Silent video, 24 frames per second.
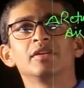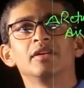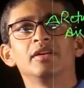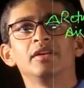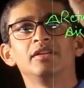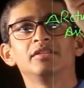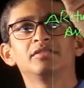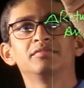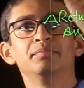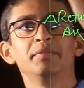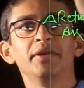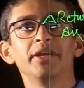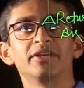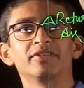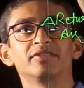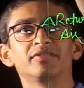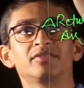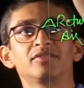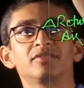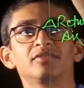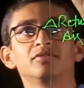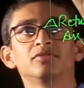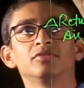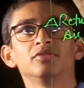is
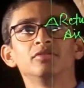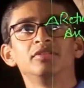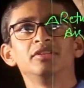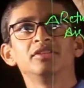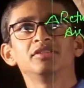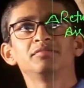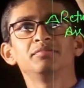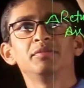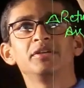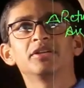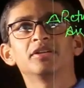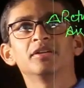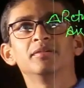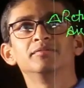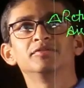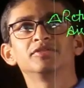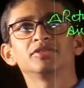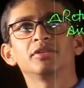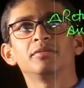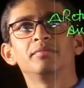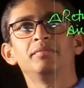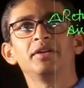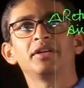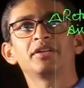mixed, so this becomes
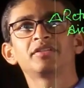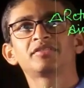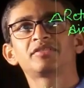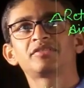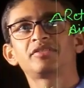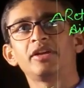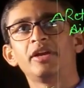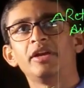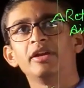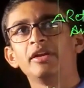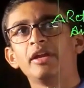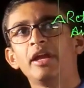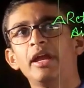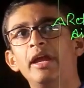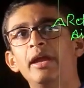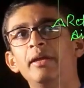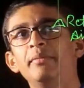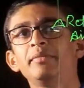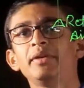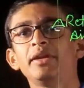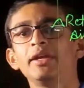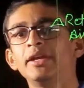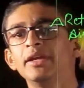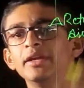a mixed air.
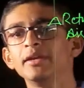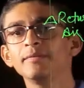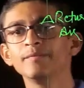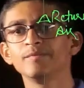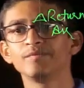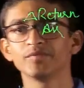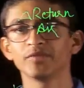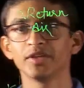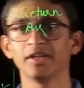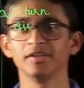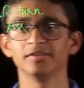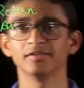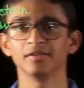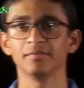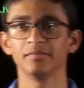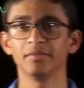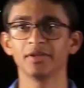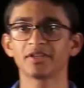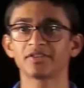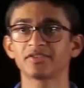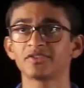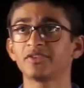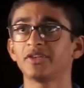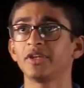MA is a
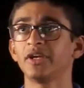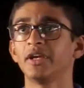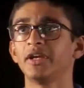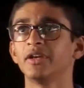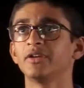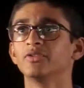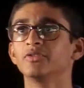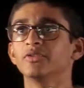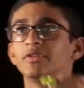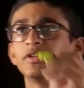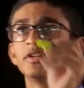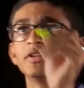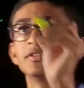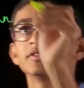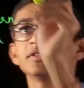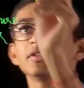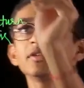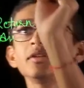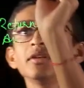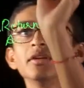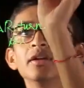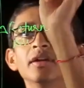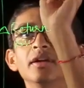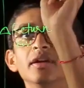mixed air
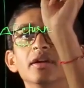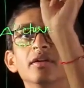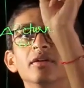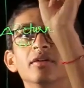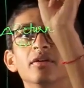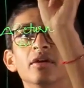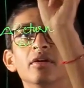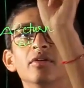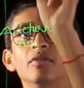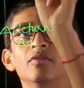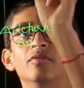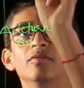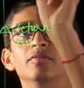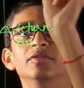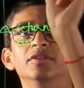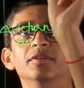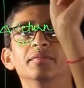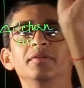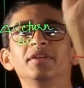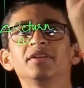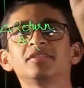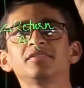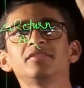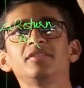notation. The
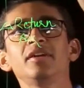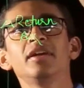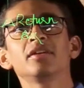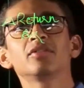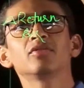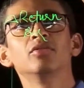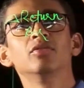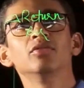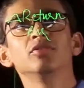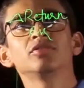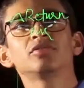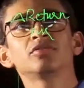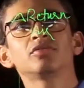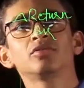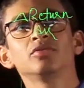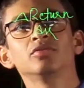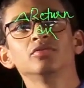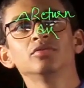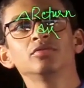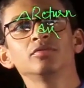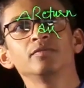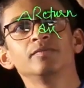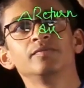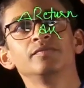mixed air goes
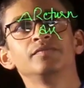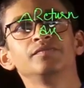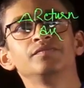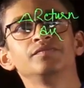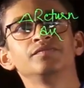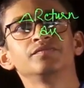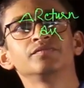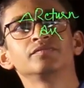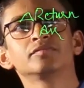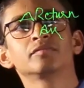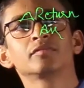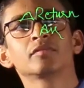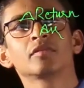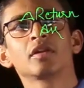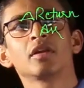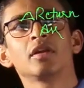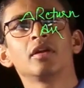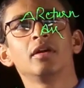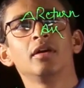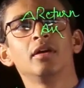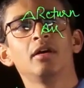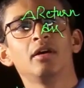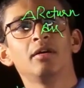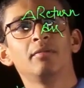to
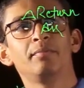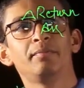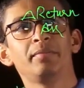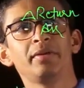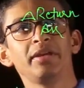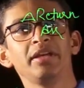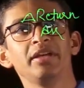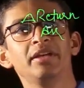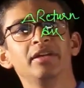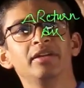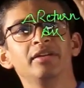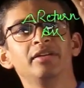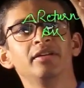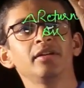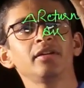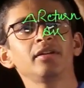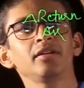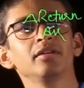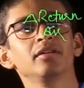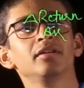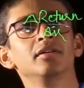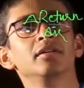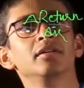a preheater,